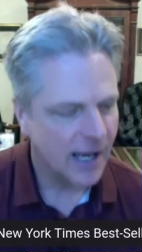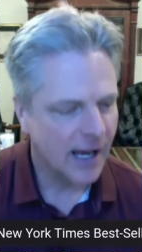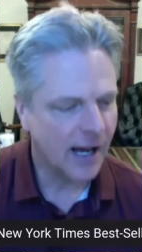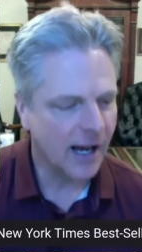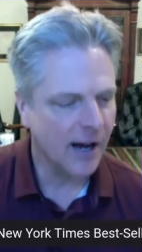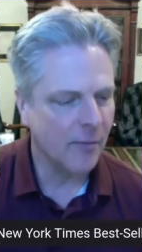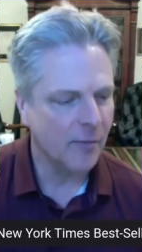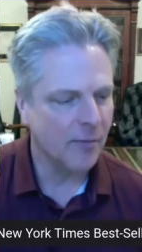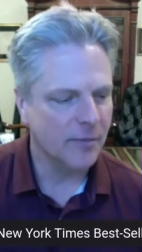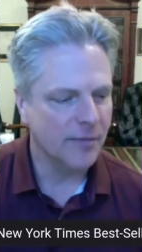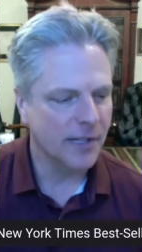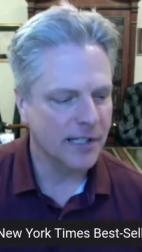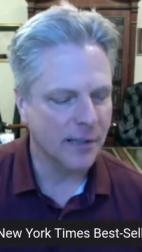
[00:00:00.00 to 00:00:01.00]
um,
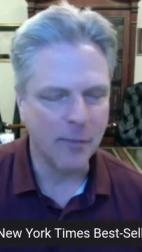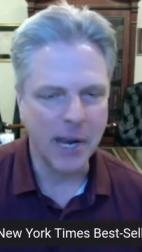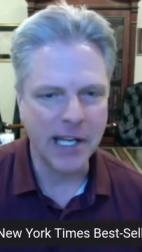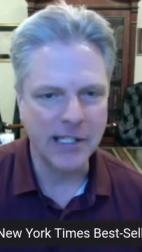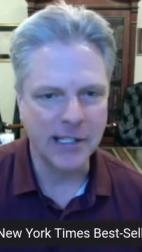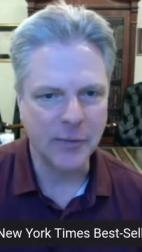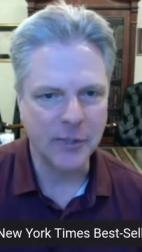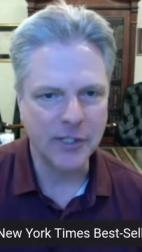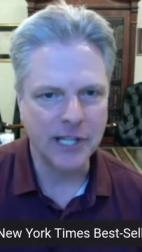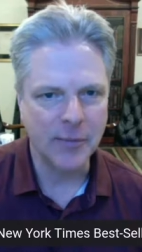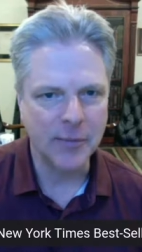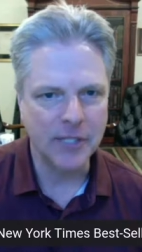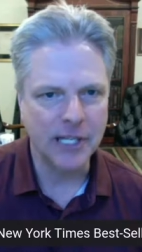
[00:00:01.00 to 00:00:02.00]
it's amazing. We
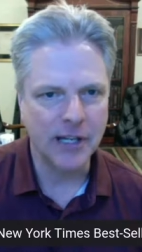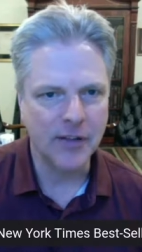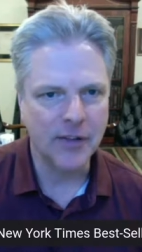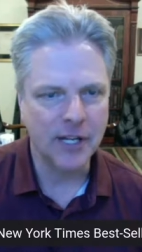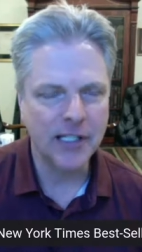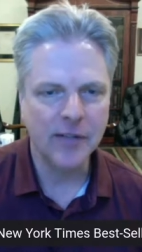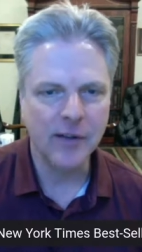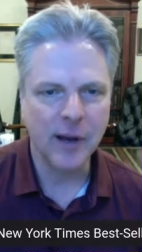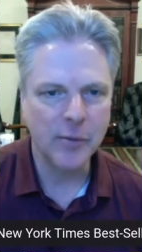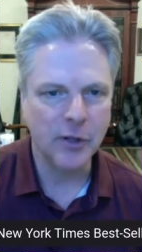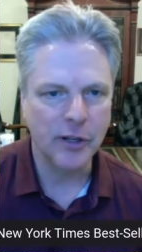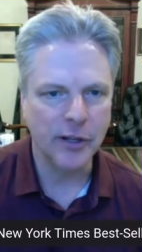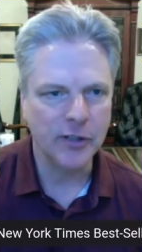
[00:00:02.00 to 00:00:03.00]
stepped in and things have
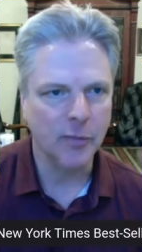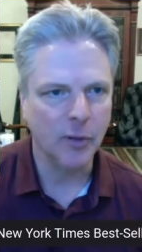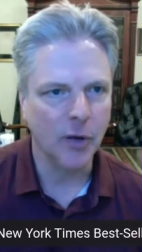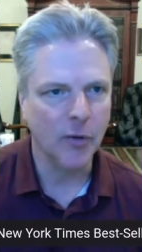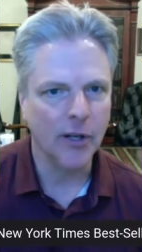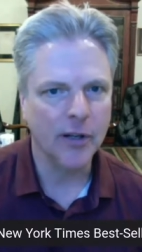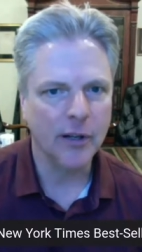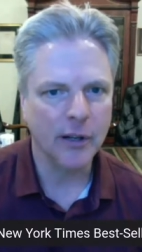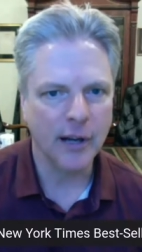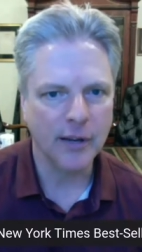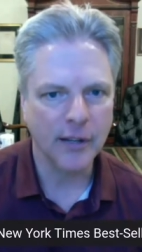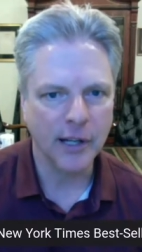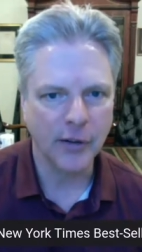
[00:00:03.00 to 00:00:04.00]
absolutely exploded.
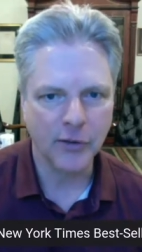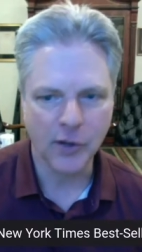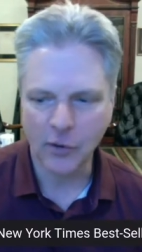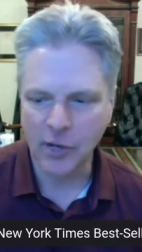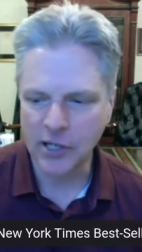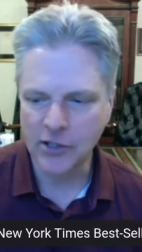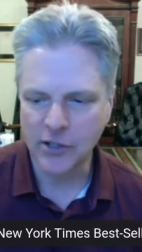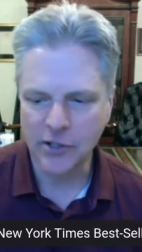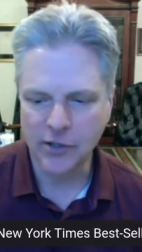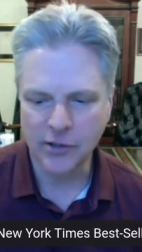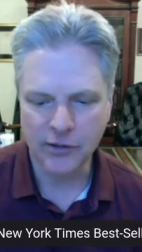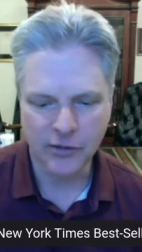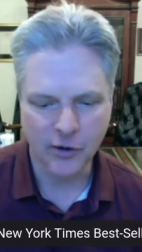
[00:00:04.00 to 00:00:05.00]
I think our
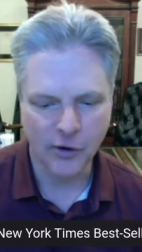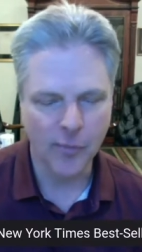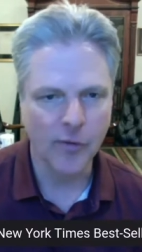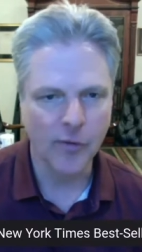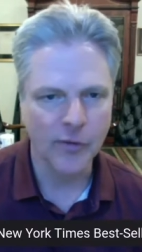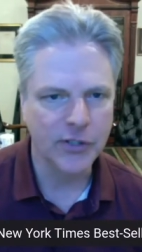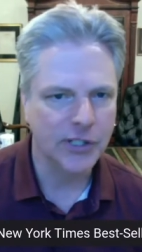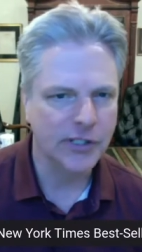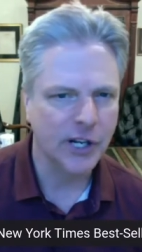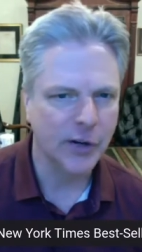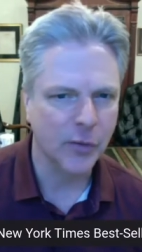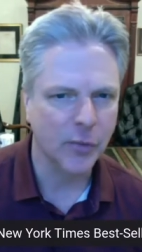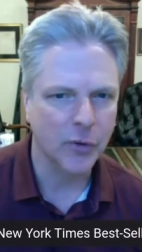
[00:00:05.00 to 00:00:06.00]
donations are up over
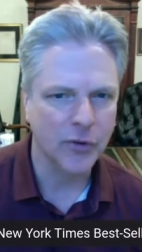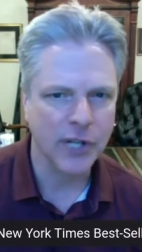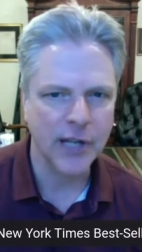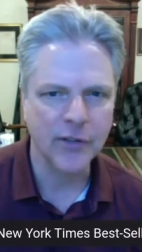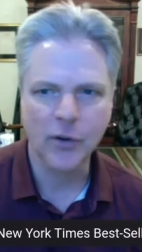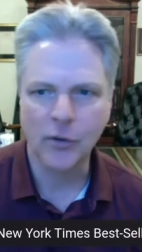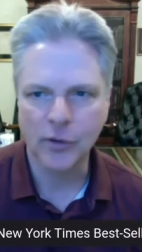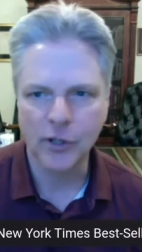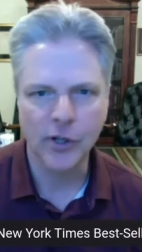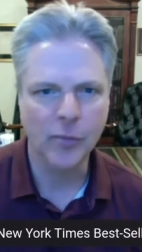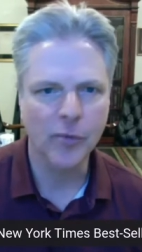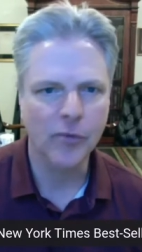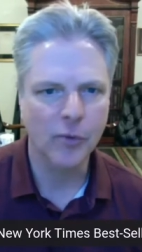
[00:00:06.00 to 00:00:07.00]
600% over the
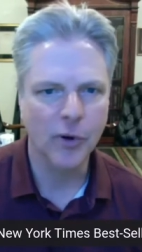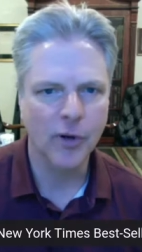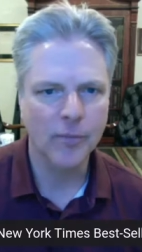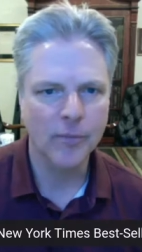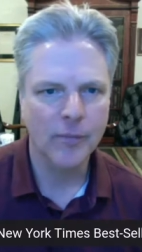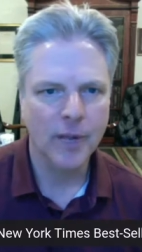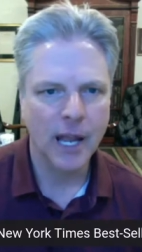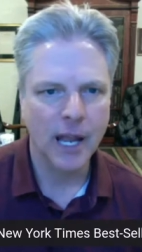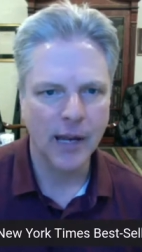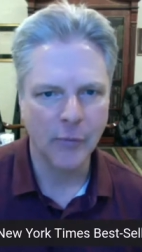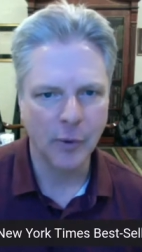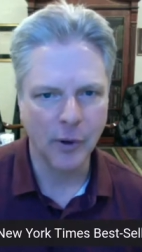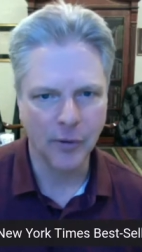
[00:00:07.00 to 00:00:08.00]
year before.
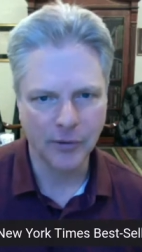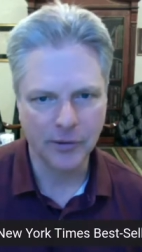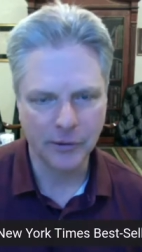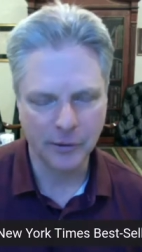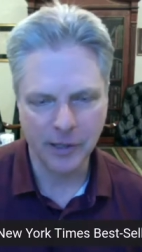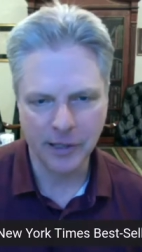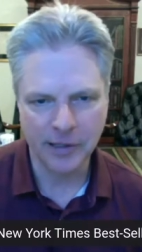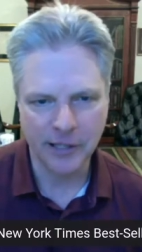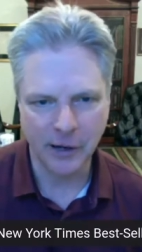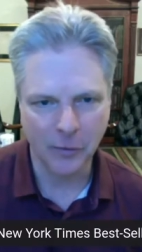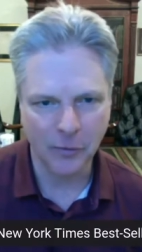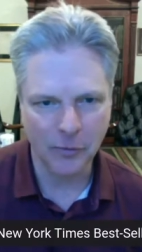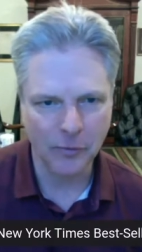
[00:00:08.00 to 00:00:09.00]
And we were, you
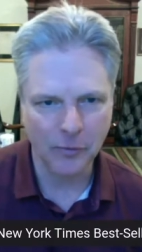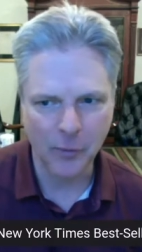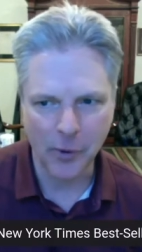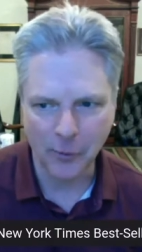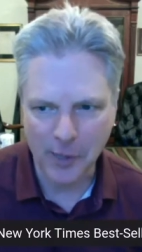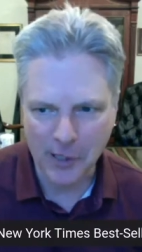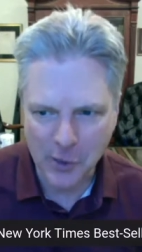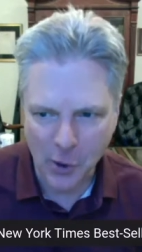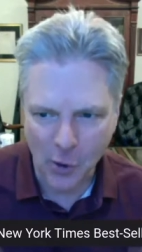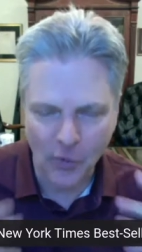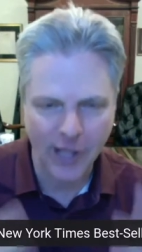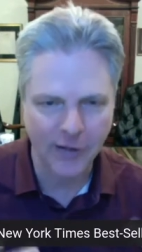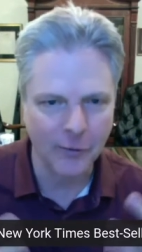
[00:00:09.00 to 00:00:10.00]
know, we were being
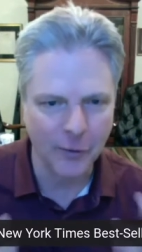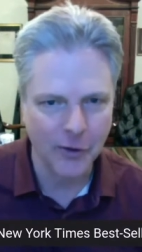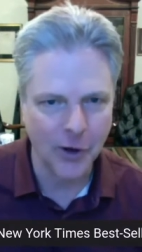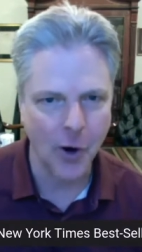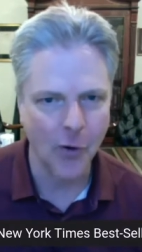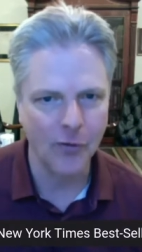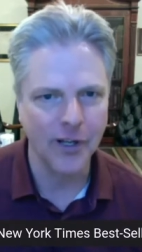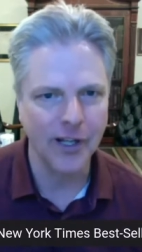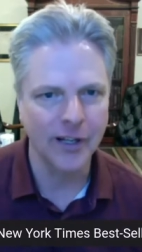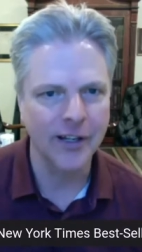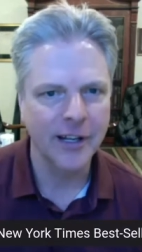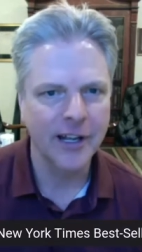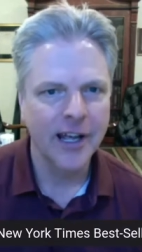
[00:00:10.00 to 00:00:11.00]
told that with COVID
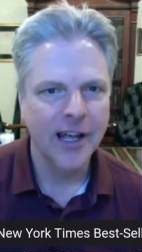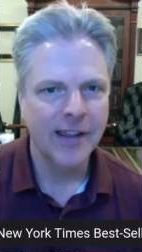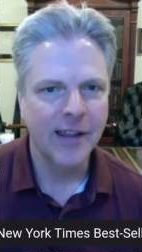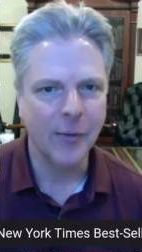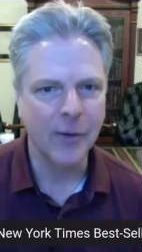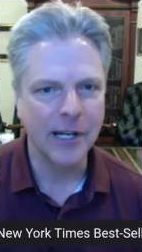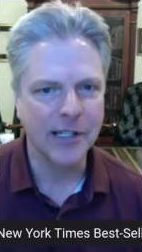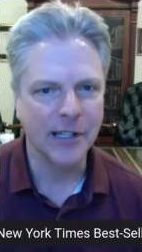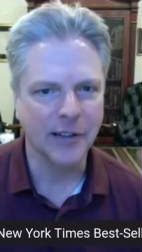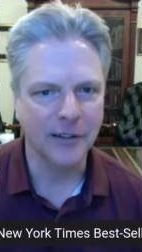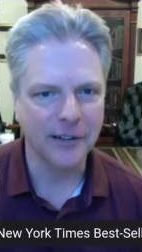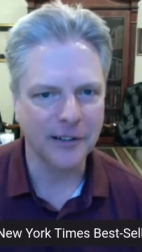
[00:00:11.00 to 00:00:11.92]
that we need to